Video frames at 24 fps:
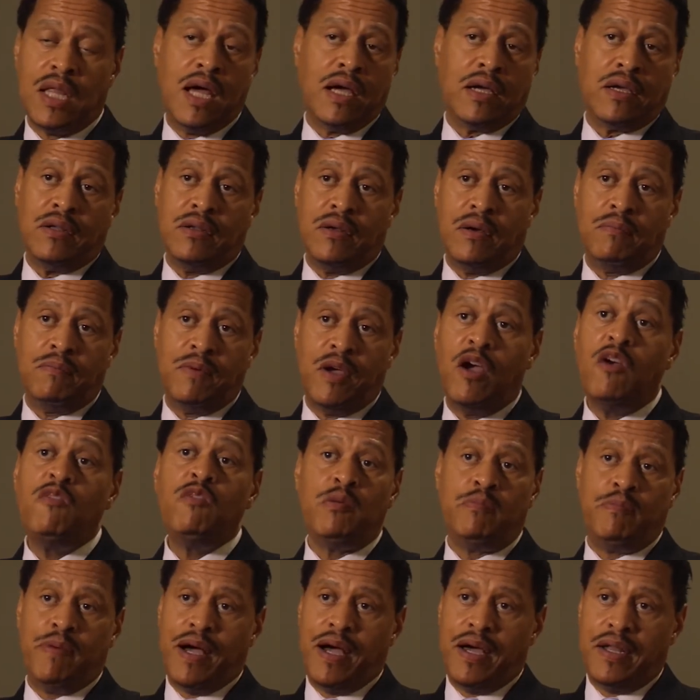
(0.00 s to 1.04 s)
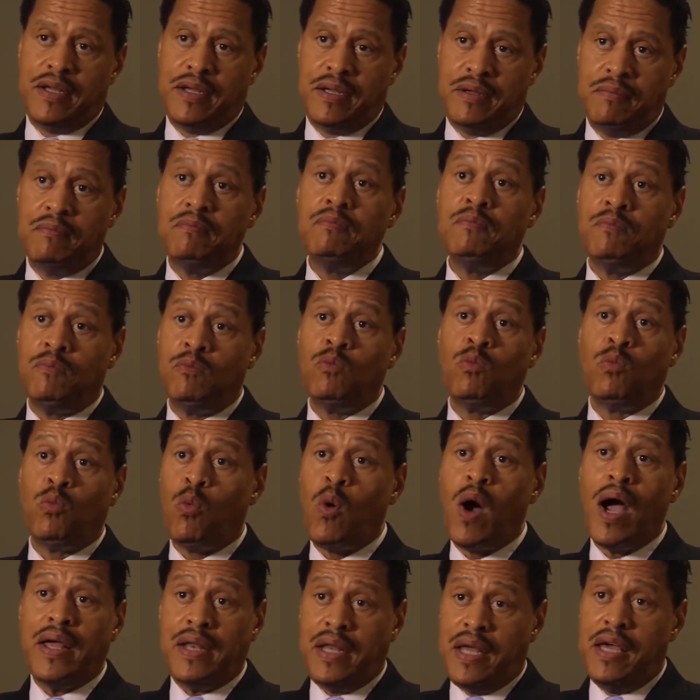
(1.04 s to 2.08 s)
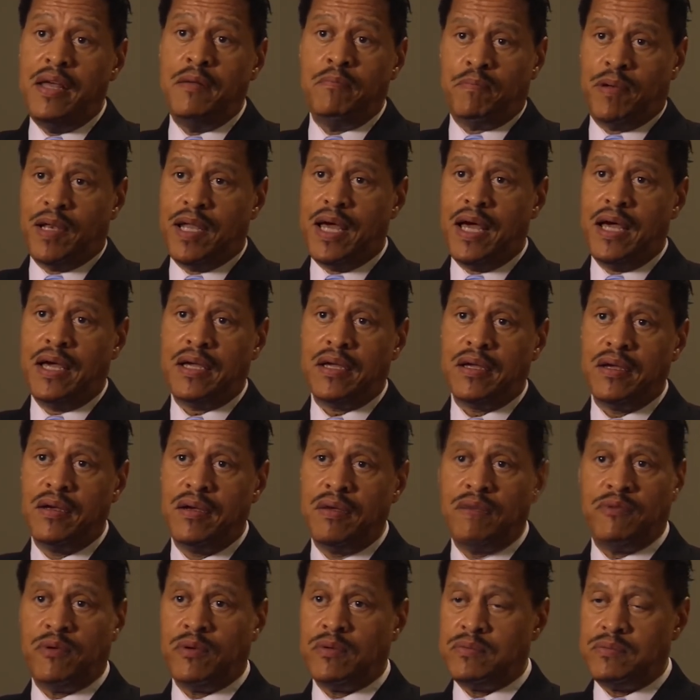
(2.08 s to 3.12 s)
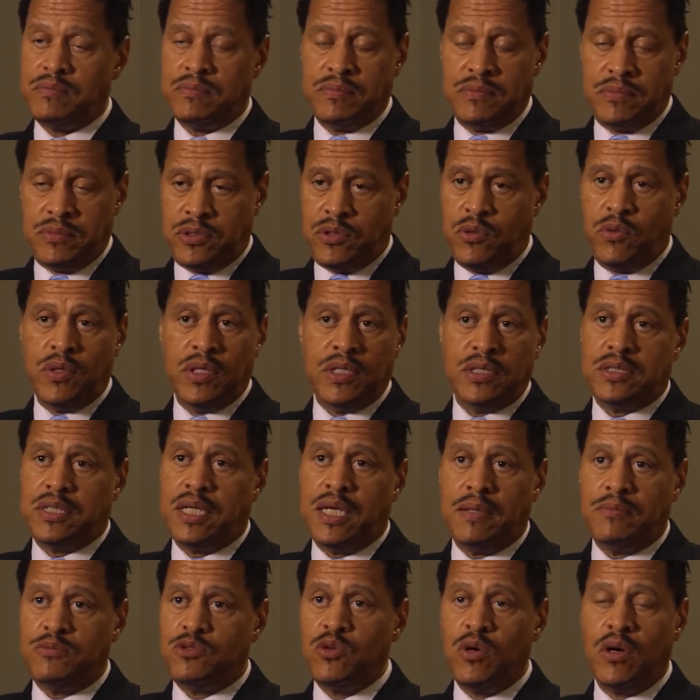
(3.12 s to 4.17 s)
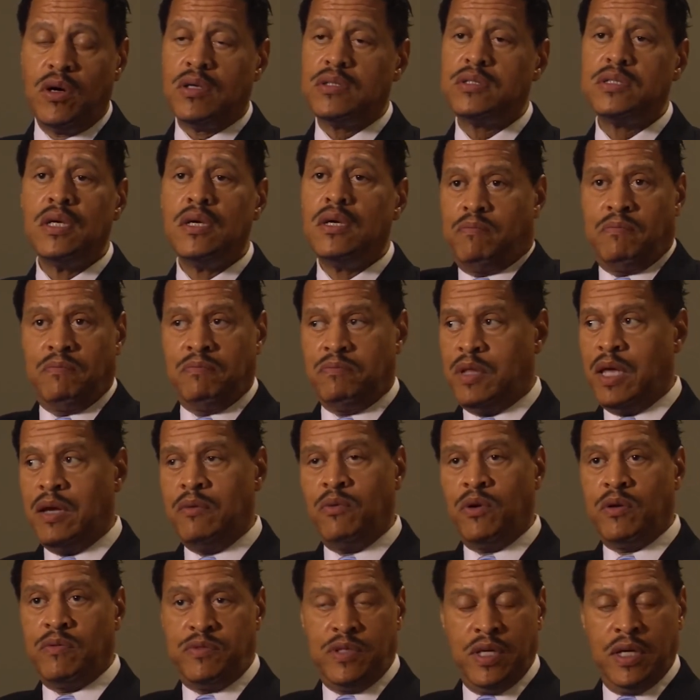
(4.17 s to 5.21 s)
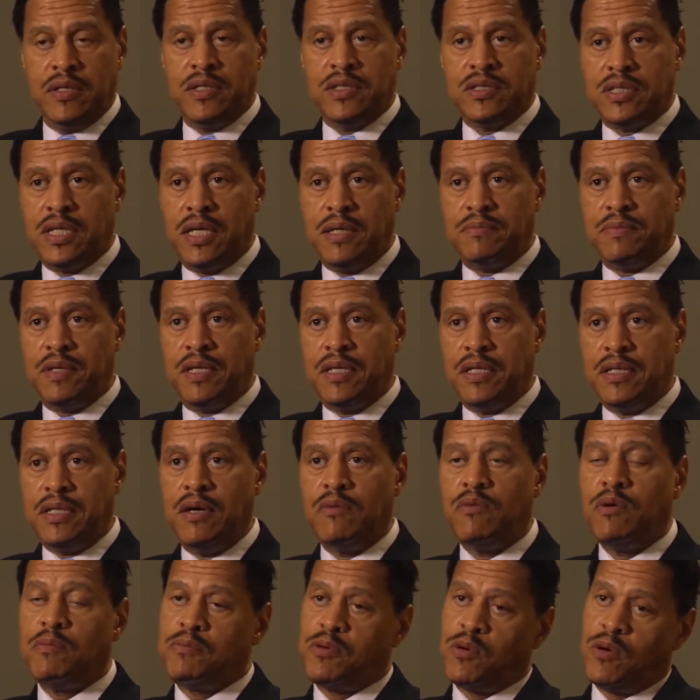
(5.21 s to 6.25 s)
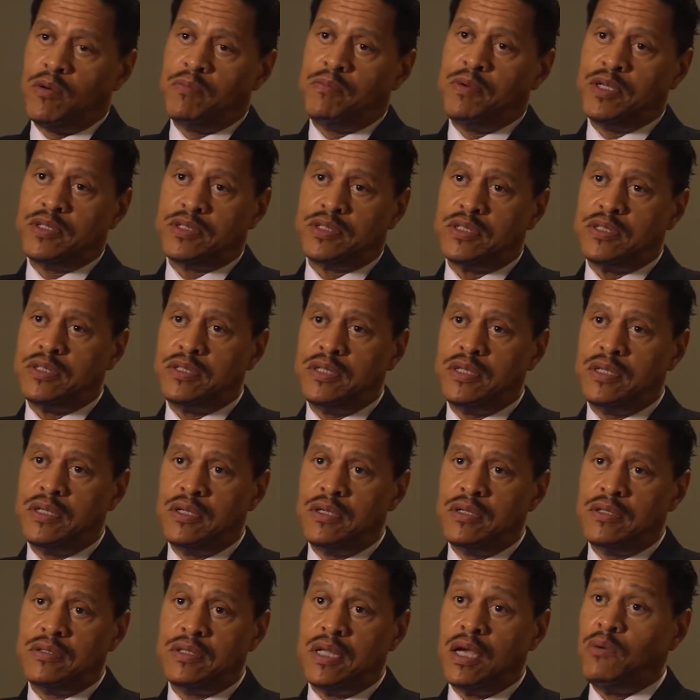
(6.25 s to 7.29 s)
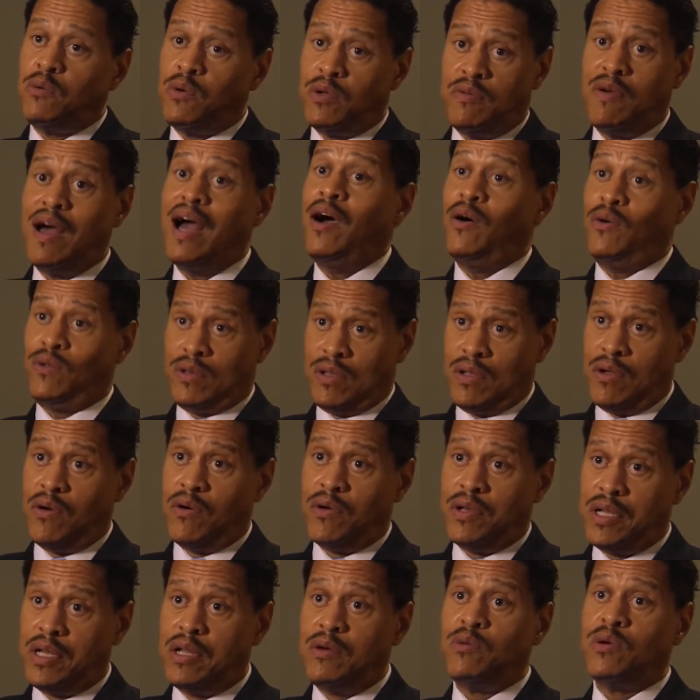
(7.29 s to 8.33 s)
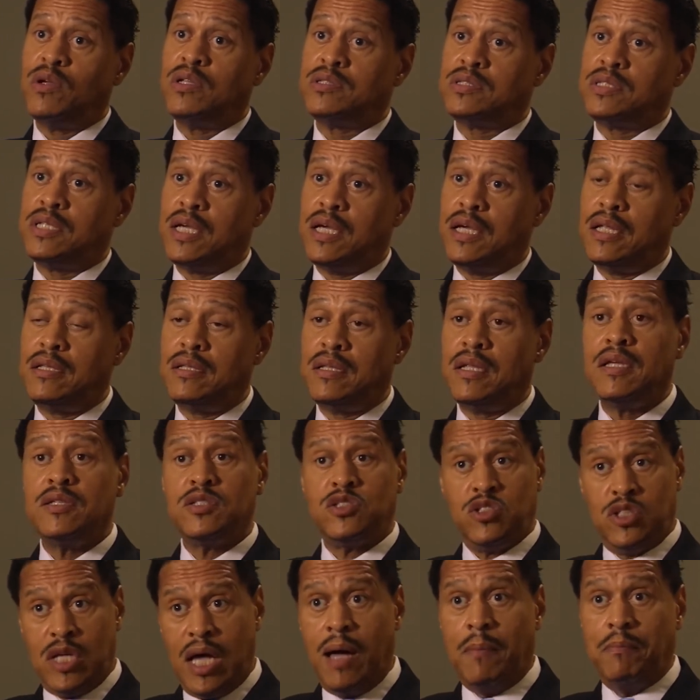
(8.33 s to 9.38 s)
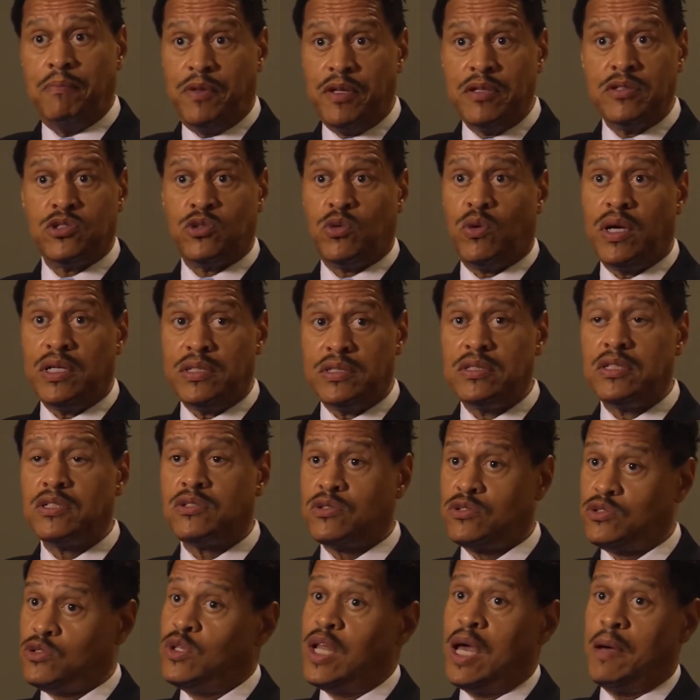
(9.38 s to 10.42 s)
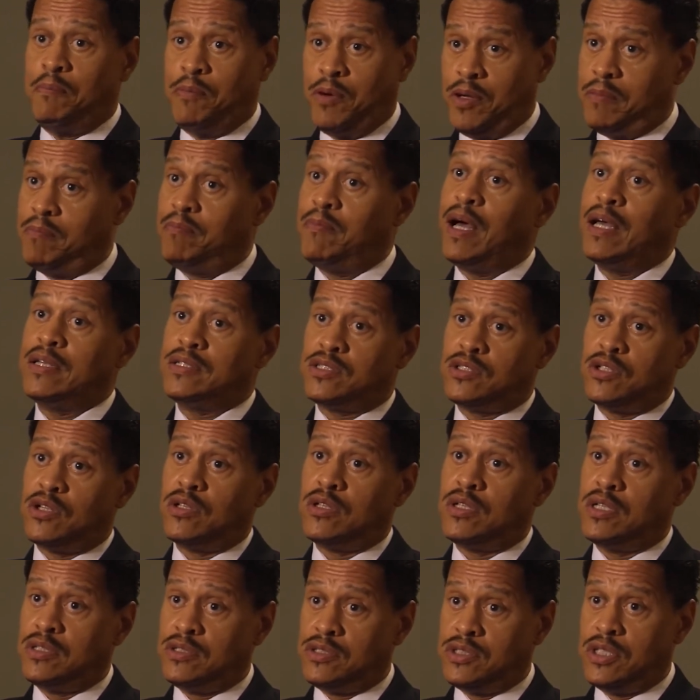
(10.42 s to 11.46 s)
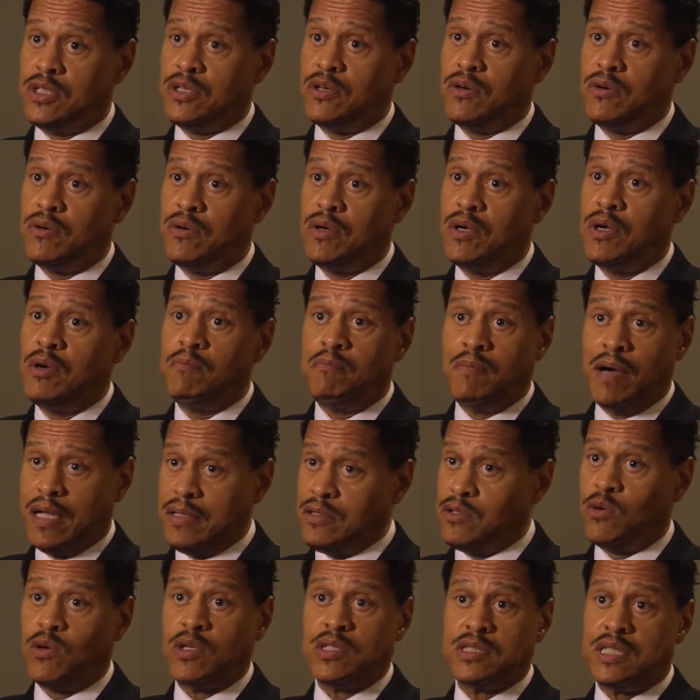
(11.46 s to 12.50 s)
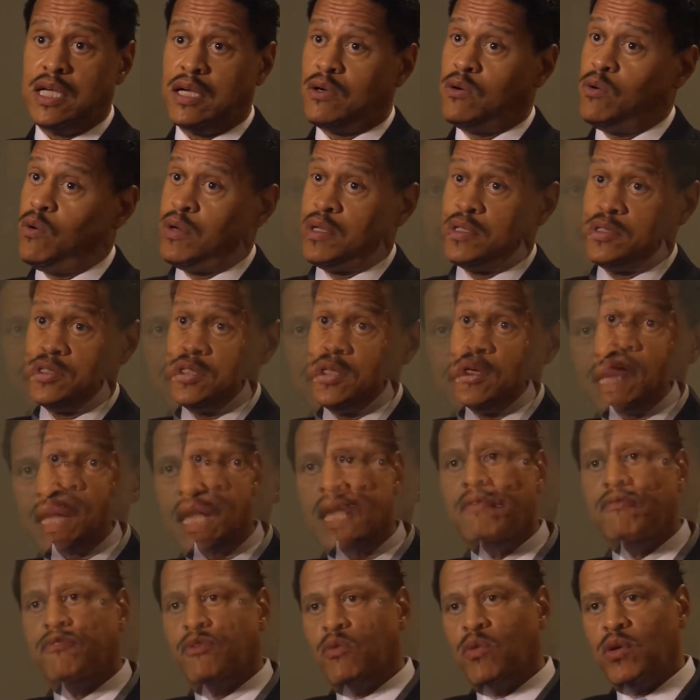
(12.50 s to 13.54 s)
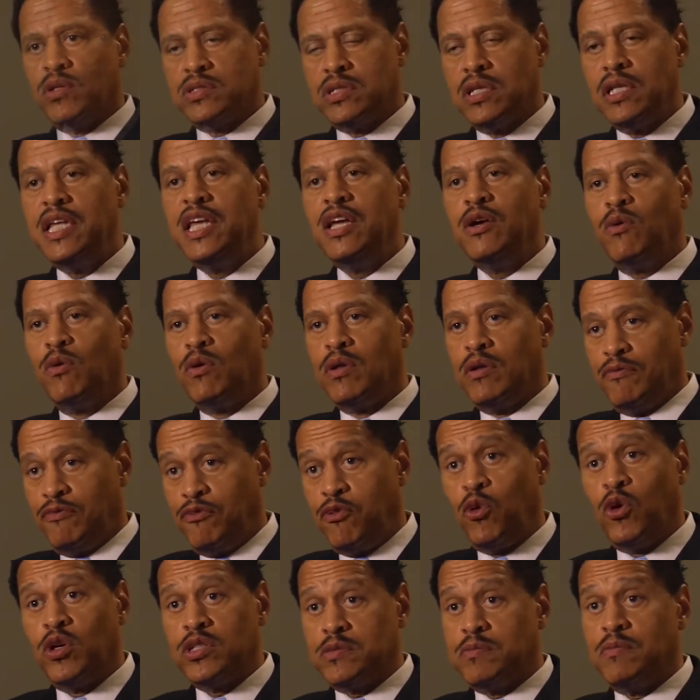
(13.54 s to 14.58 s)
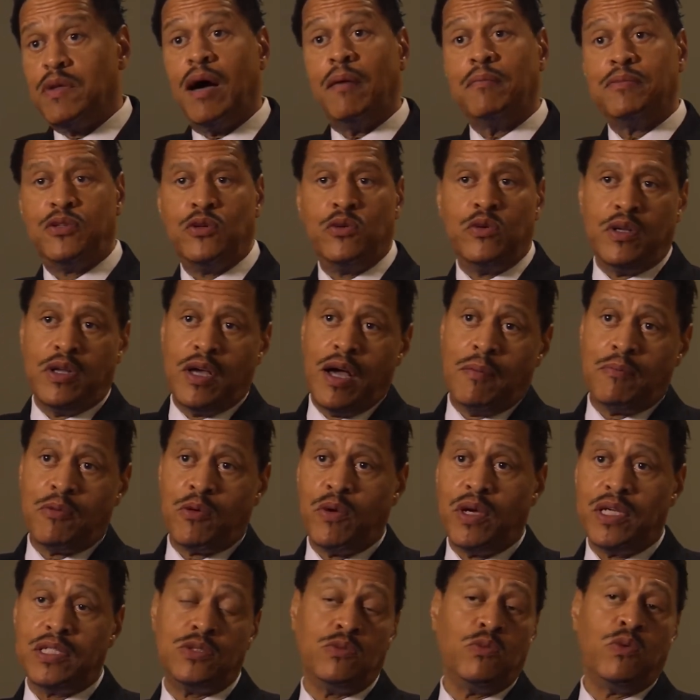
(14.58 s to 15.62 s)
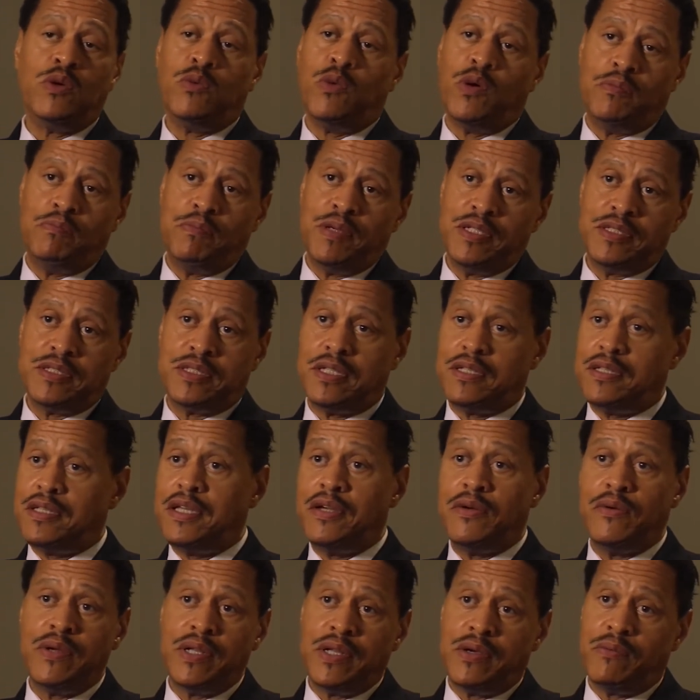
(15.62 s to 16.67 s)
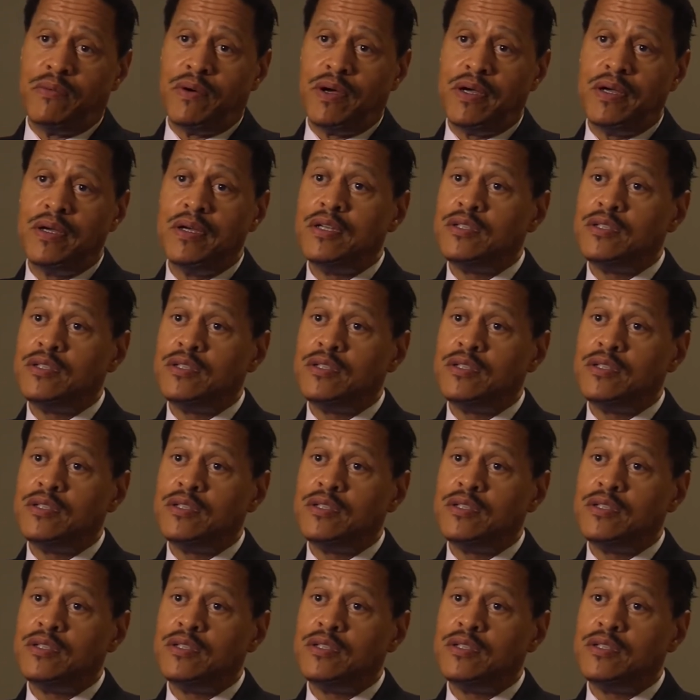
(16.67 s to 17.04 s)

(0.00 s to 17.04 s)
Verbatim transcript: locking up everybody, white and black, for doing the same drugs, they would have done the same thing they did with prohibition. They would have outlawed it. They would have said, let's stop this craziness because you're not putting my son in jail. My daughter's not going to jail. If it was an equal enforcement opportunity operation, we wouldn't be sitting here anyway.